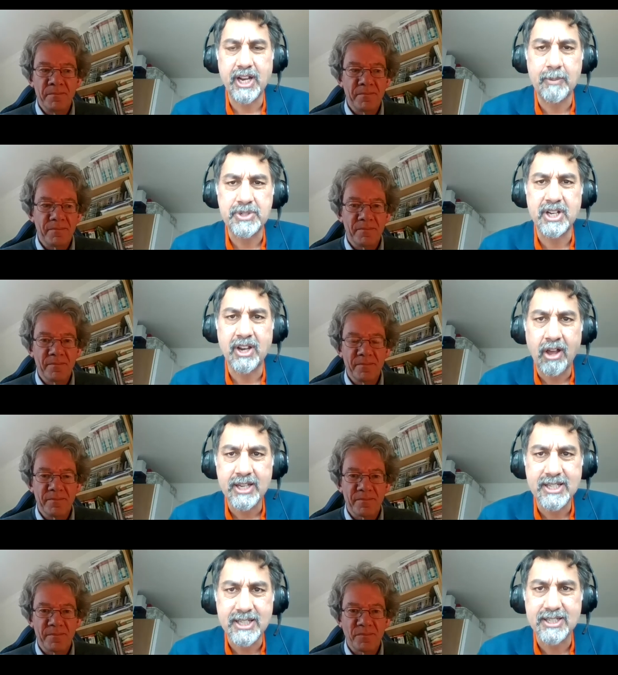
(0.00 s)
Speaker 1: And I'm
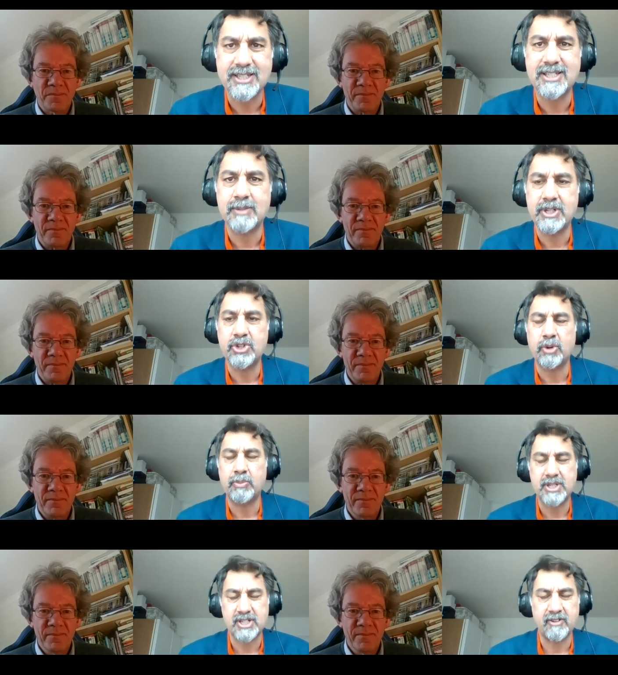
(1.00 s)
delighted to be joined
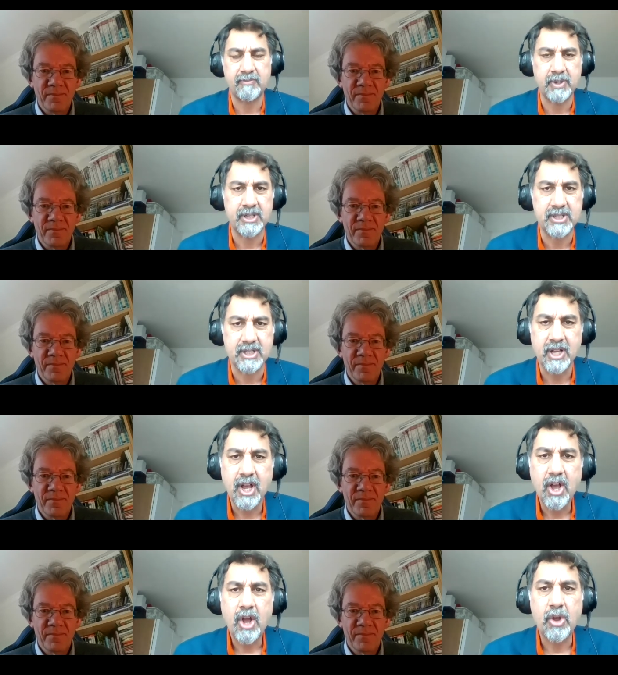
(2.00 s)
by Steve Burton,
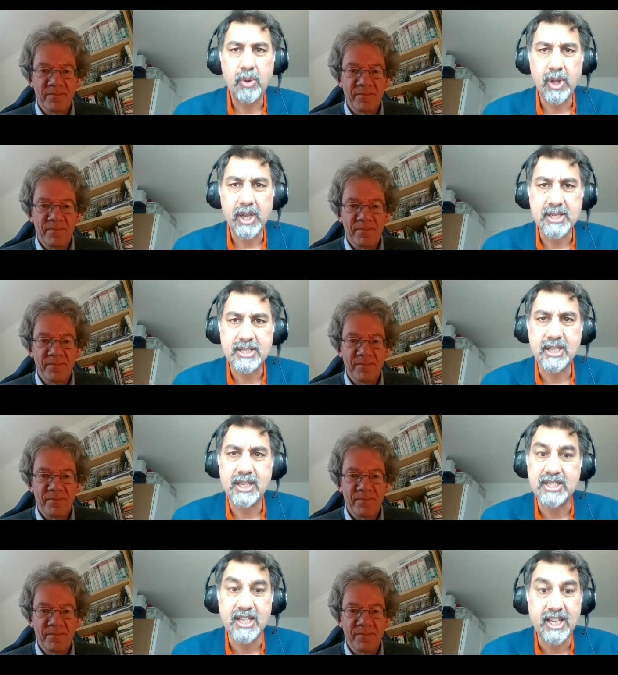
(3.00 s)
who is
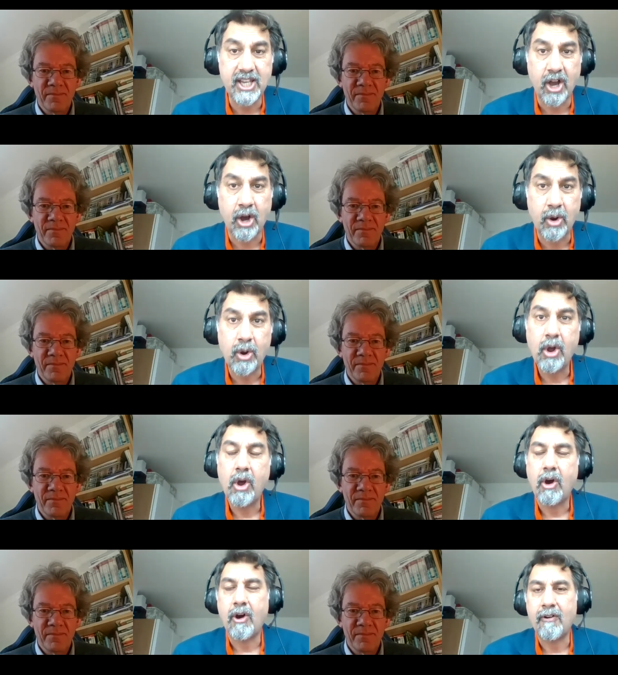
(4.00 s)
the CEO
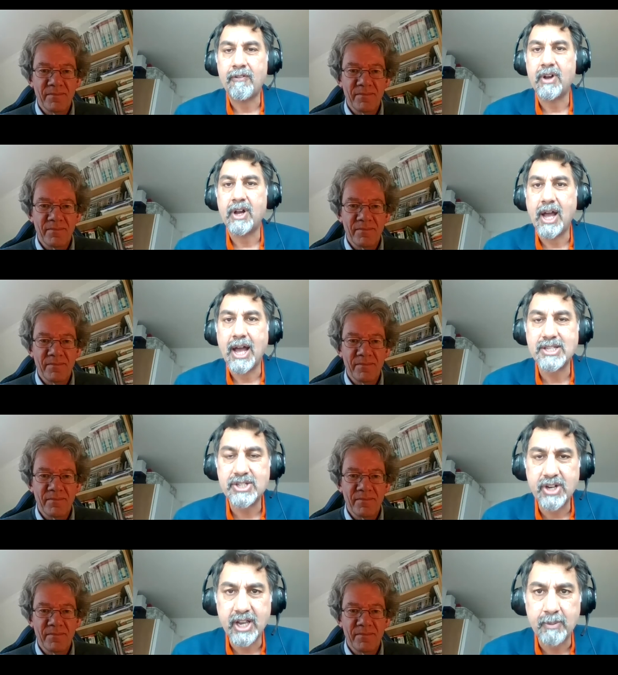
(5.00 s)
of uh,
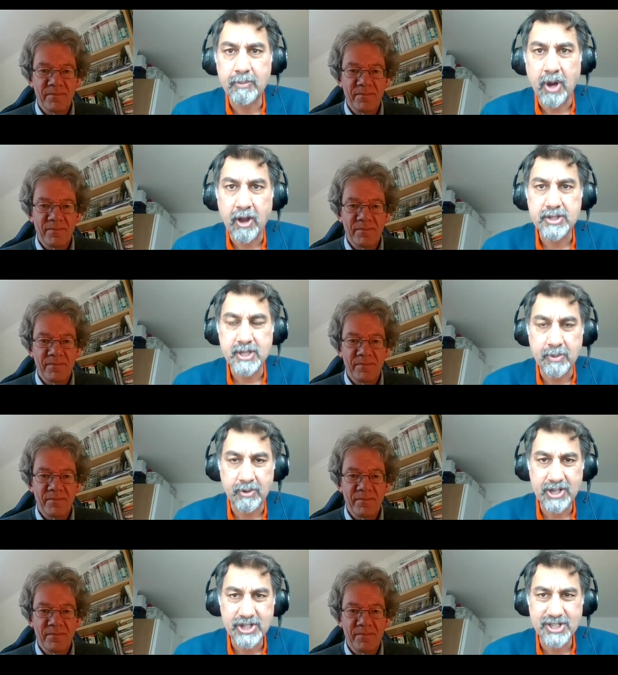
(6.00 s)
Astrea
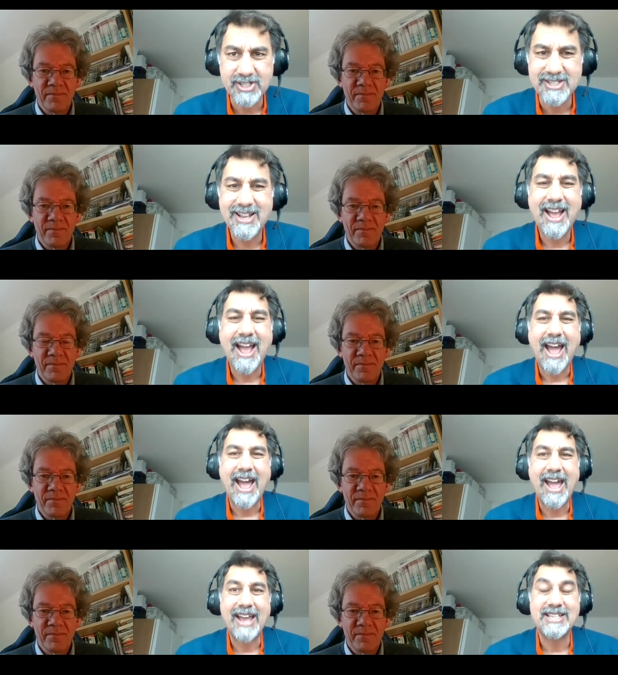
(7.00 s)
Bioseparations.
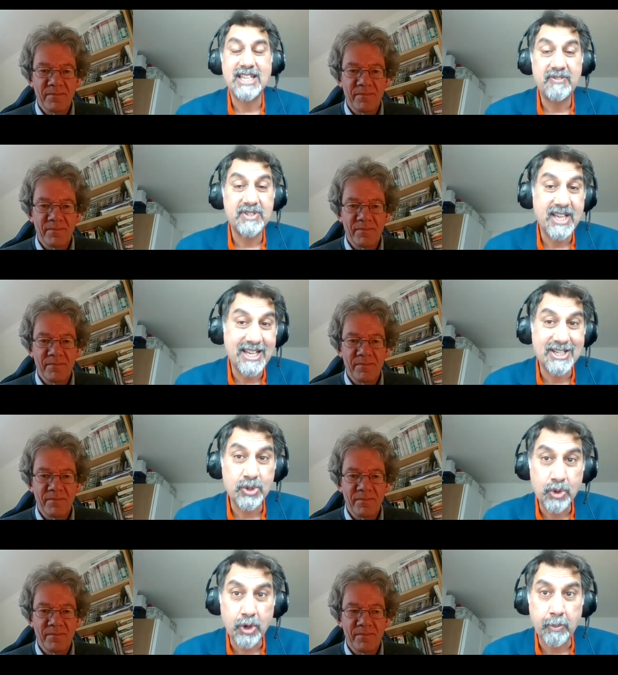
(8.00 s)
And Steve is here to
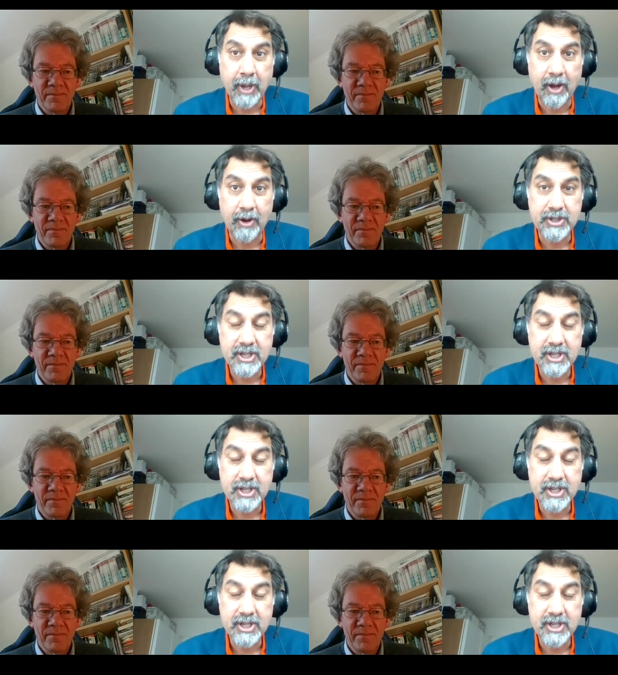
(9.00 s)
talk about